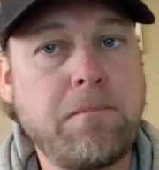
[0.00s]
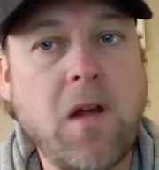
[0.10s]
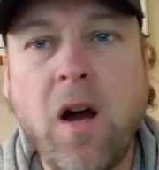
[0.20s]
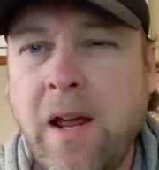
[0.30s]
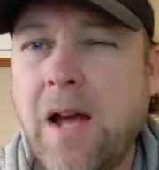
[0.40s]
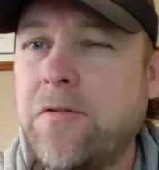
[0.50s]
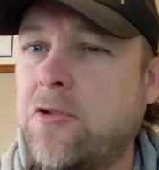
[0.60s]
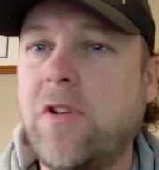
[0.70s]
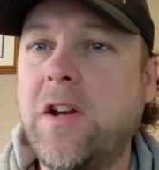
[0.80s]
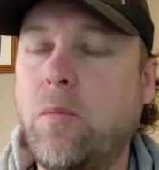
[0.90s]
I have
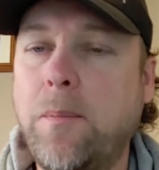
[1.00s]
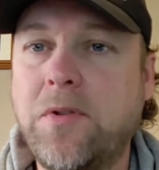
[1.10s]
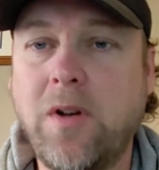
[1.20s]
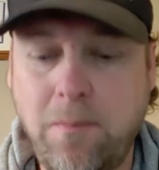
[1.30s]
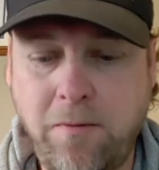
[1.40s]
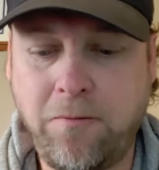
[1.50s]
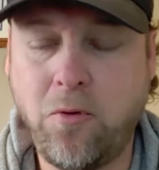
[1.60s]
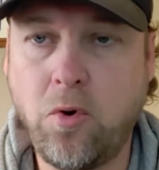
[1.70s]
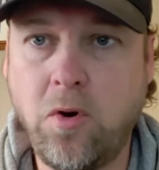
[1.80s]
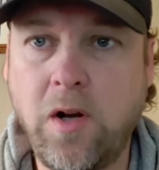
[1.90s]
created a website
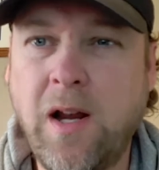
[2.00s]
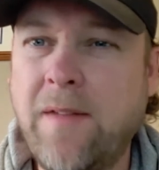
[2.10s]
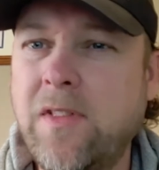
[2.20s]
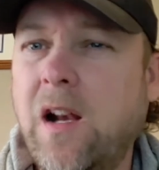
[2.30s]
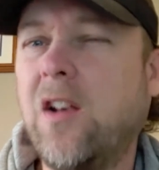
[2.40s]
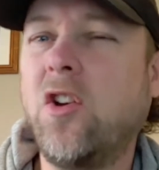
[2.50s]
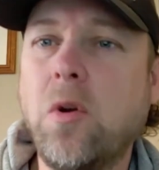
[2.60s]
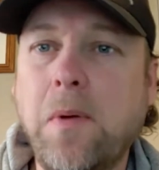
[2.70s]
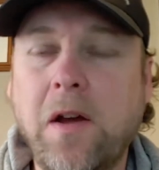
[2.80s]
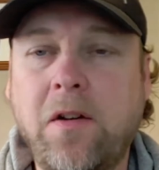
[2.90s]
before, and I had done a
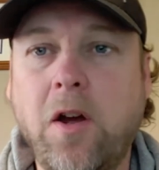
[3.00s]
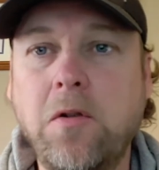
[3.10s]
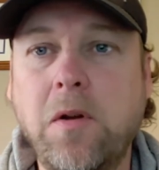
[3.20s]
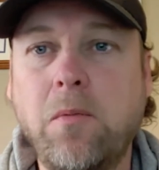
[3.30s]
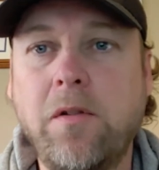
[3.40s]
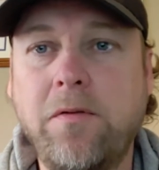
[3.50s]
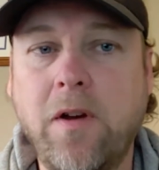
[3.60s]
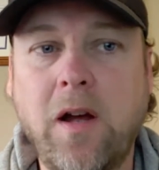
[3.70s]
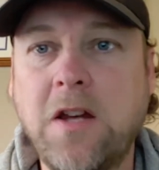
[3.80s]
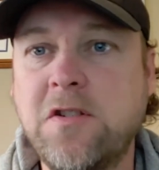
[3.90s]
little bit of coding with
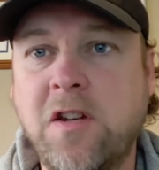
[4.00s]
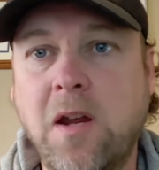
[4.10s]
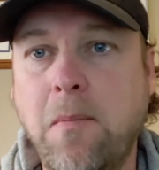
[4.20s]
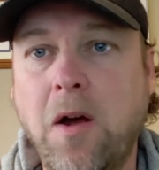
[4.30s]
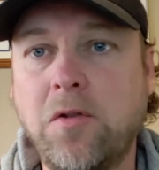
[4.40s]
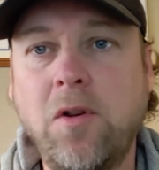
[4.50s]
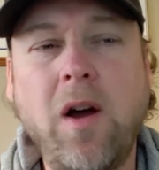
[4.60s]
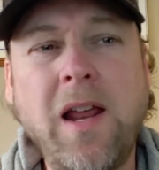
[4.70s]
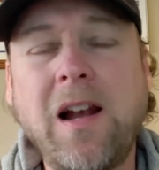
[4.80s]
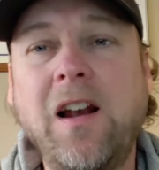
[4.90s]
HTML, so
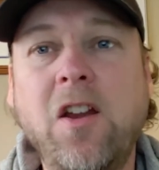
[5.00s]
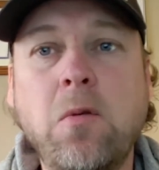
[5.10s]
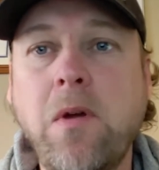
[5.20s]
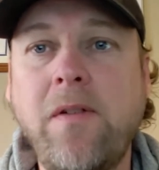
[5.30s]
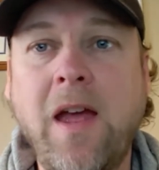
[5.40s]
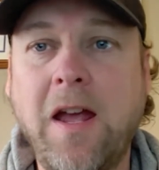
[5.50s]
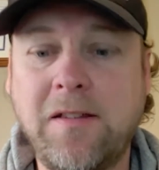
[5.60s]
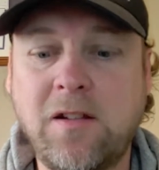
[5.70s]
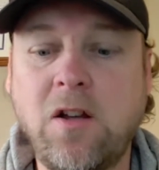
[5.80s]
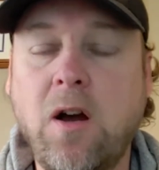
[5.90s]
I had a little bit of a
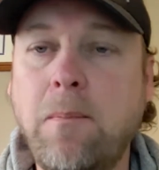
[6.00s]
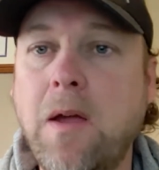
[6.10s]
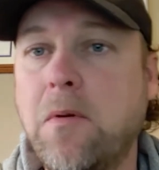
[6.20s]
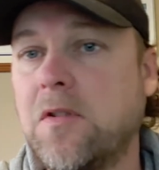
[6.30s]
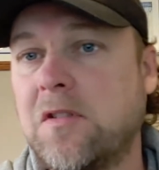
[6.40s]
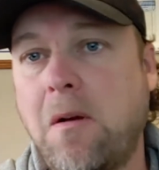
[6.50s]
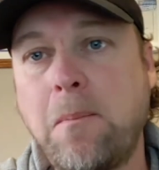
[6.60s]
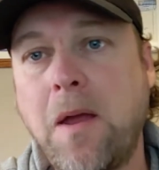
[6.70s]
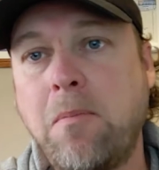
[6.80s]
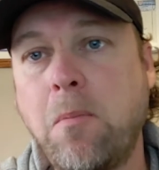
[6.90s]
head start maybe on some
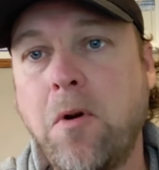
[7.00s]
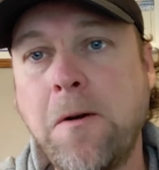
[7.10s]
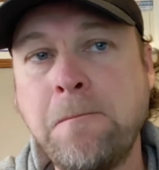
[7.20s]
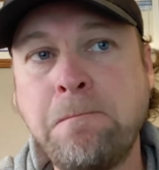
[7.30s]
people, but